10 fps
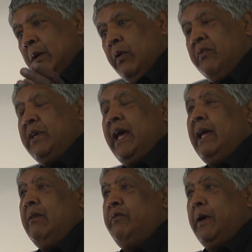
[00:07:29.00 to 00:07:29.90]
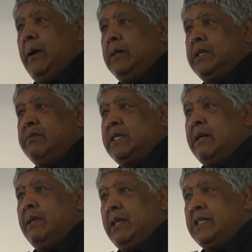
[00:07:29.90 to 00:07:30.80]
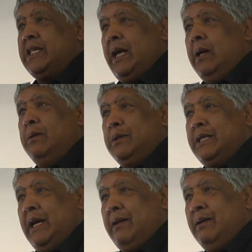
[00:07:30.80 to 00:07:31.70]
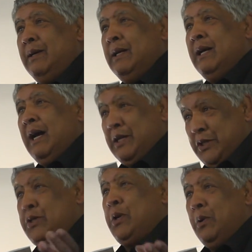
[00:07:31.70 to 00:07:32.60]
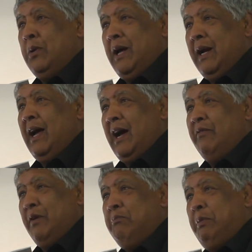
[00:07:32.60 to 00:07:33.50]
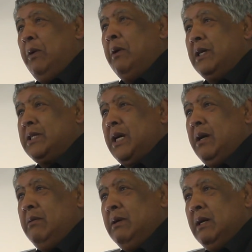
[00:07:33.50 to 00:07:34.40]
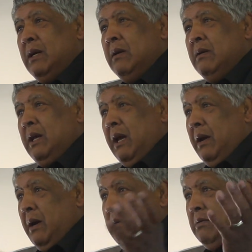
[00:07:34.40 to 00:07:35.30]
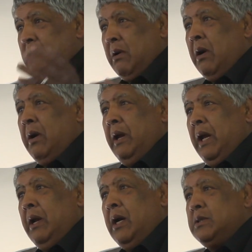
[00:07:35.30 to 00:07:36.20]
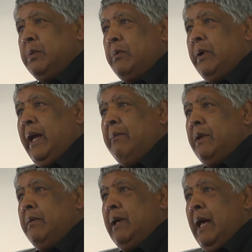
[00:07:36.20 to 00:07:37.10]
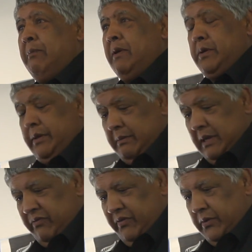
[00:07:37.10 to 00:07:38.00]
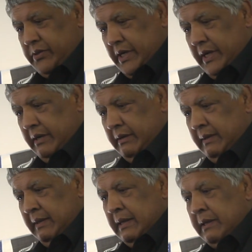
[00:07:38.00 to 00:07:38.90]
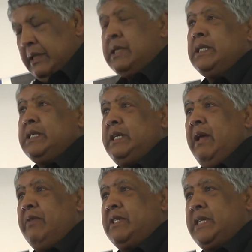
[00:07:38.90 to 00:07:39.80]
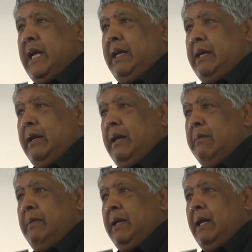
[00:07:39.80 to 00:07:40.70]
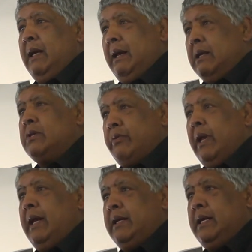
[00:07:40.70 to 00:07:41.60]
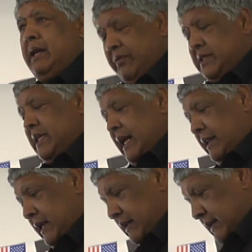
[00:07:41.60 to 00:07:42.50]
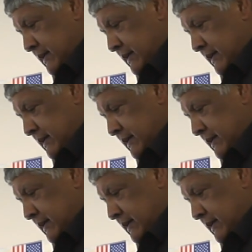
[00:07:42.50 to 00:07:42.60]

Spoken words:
we've taken photos of some of the seals that are still alive and pure. So, you know, God only knows what would happen to them in the future. This is devastating. I mean, it is really devastating.